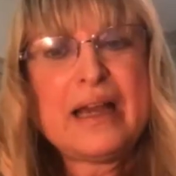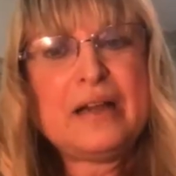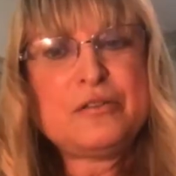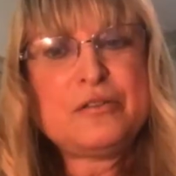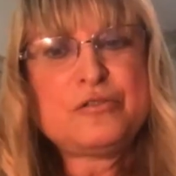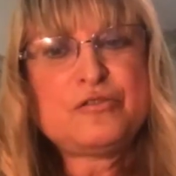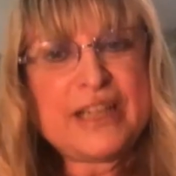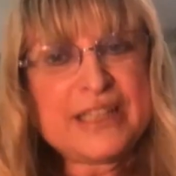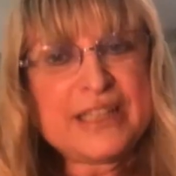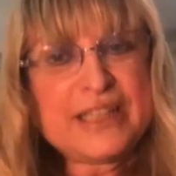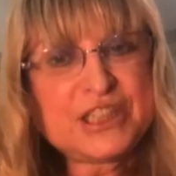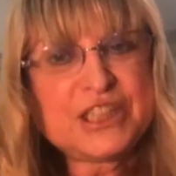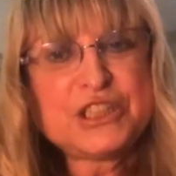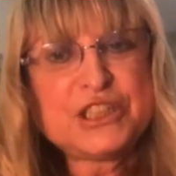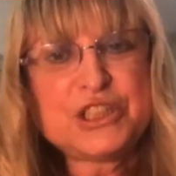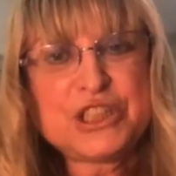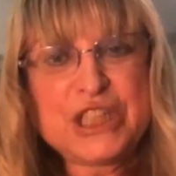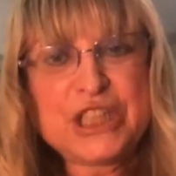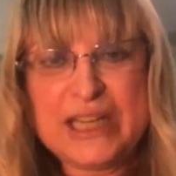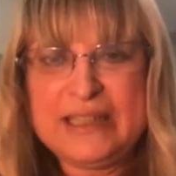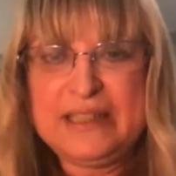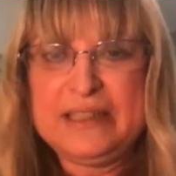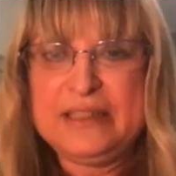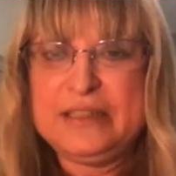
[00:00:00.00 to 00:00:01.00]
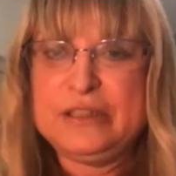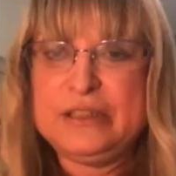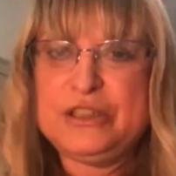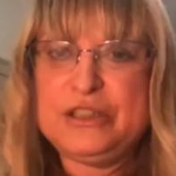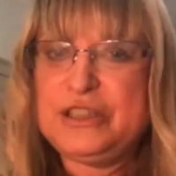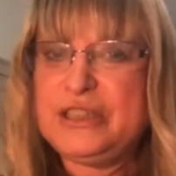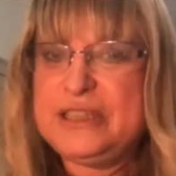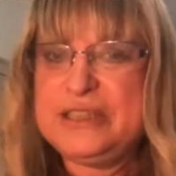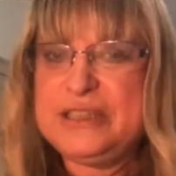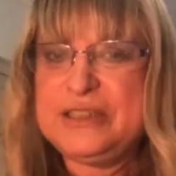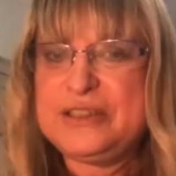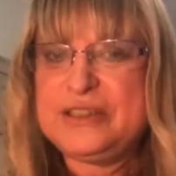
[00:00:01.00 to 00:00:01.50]
Our greatest
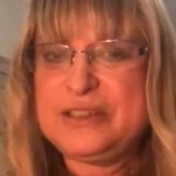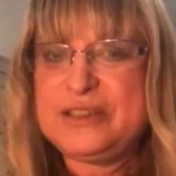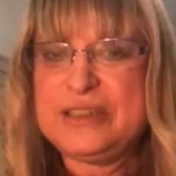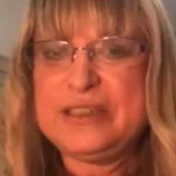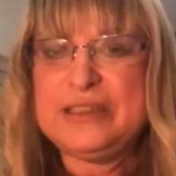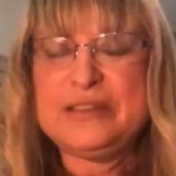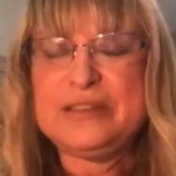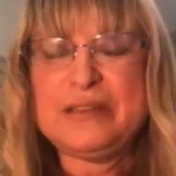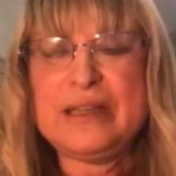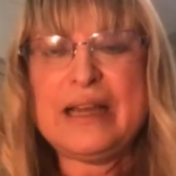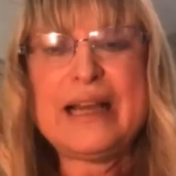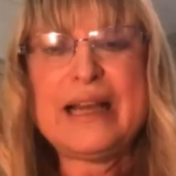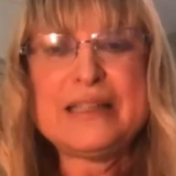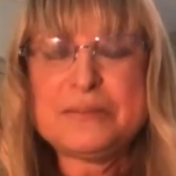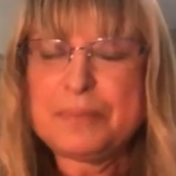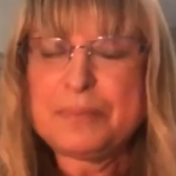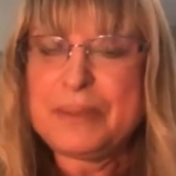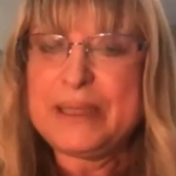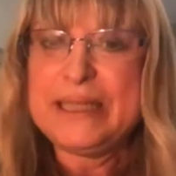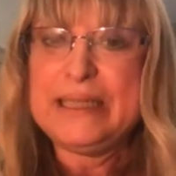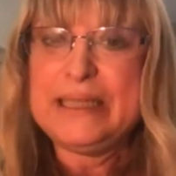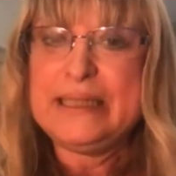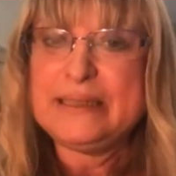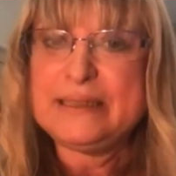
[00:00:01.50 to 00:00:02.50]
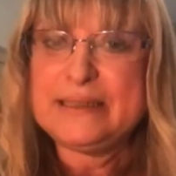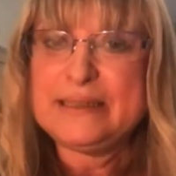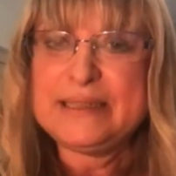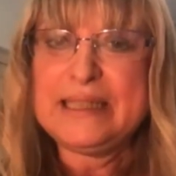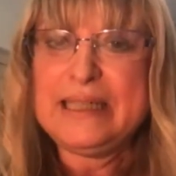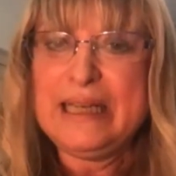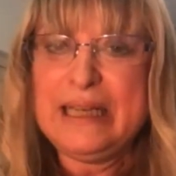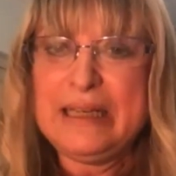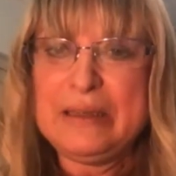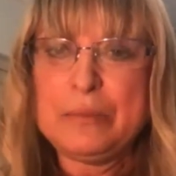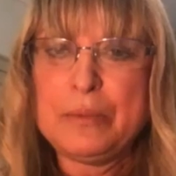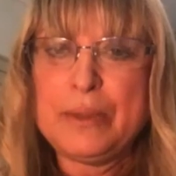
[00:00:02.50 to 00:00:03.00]
challenge has been
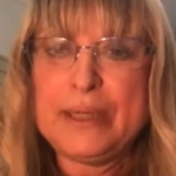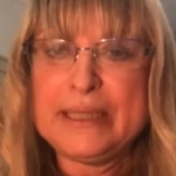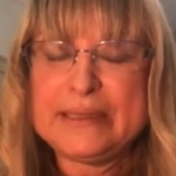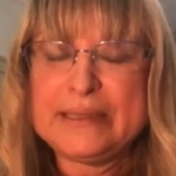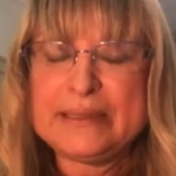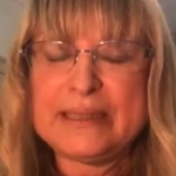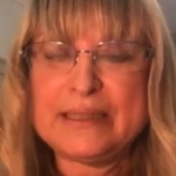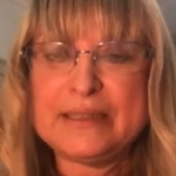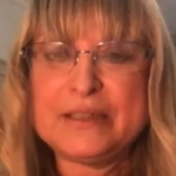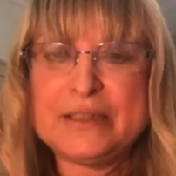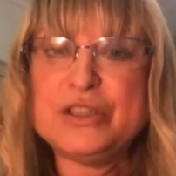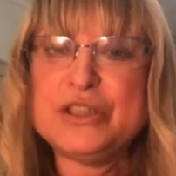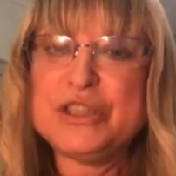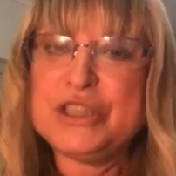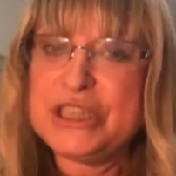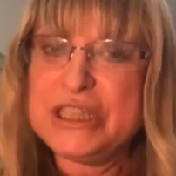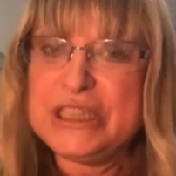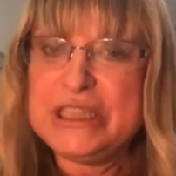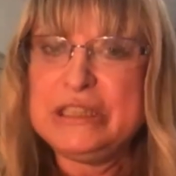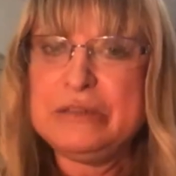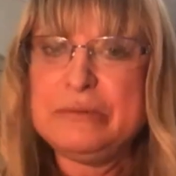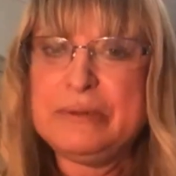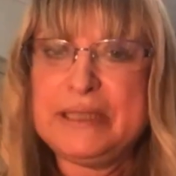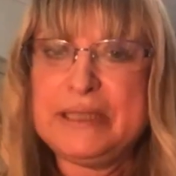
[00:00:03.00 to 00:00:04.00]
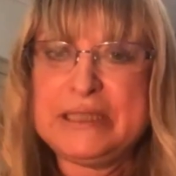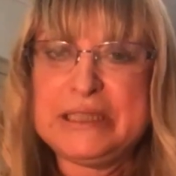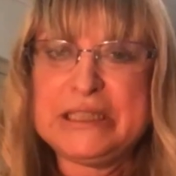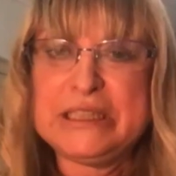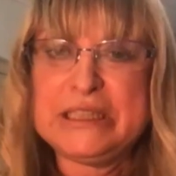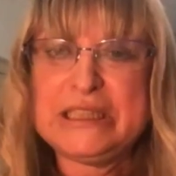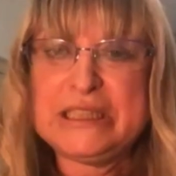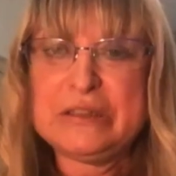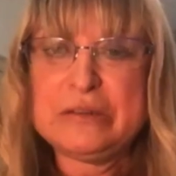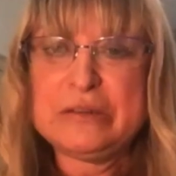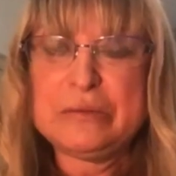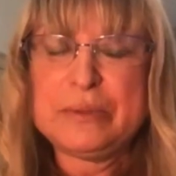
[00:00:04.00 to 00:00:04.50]
dealing with and continuing
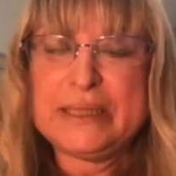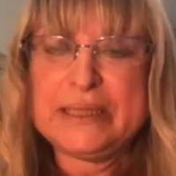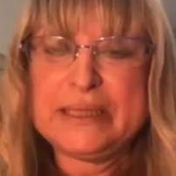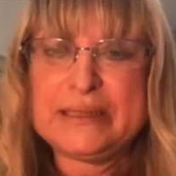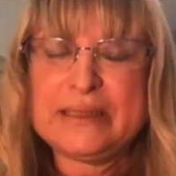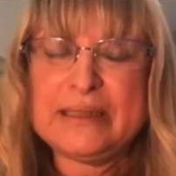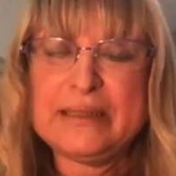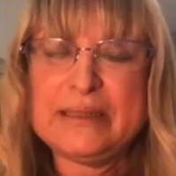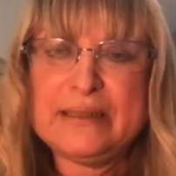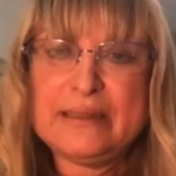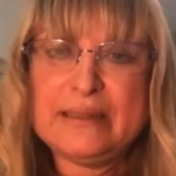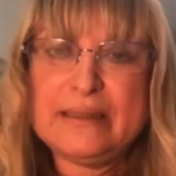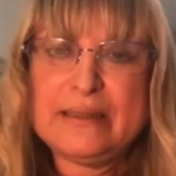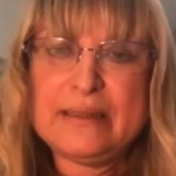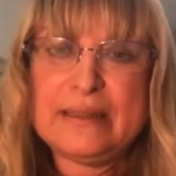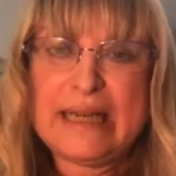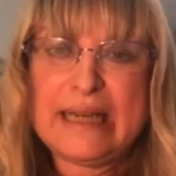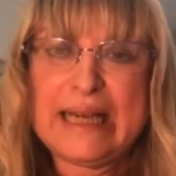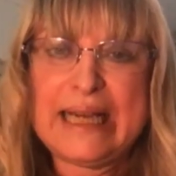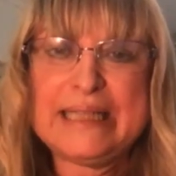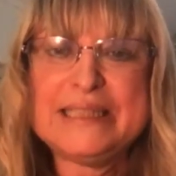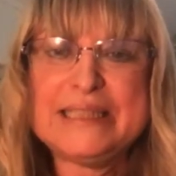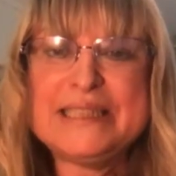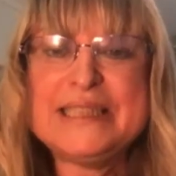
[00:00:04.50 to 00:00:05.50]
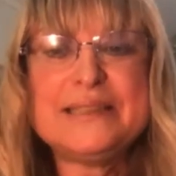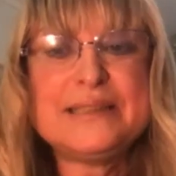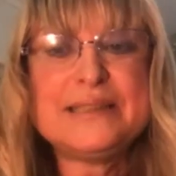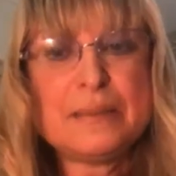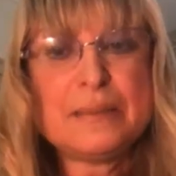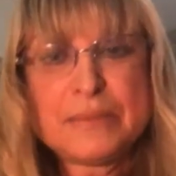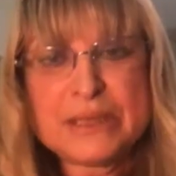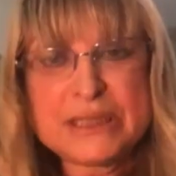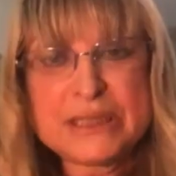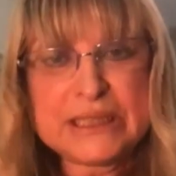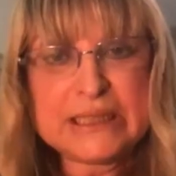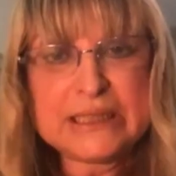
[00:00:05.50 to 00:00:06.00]
to deal with
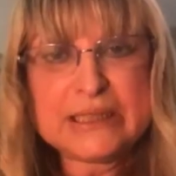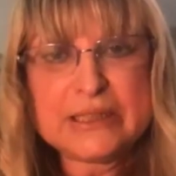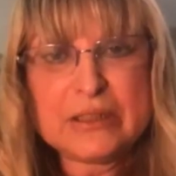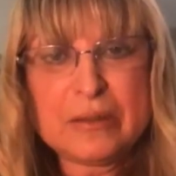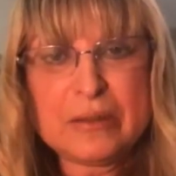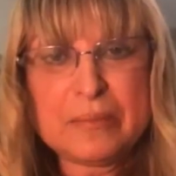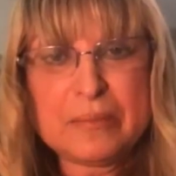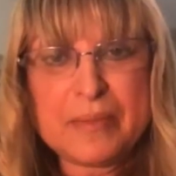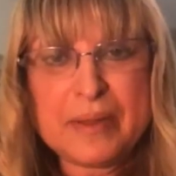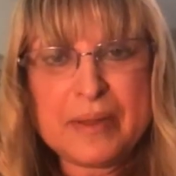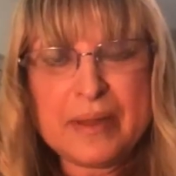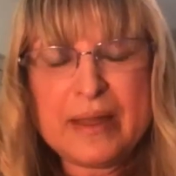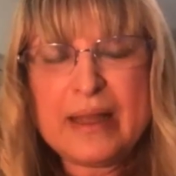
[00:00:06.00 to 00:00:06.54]
anti-Semitism.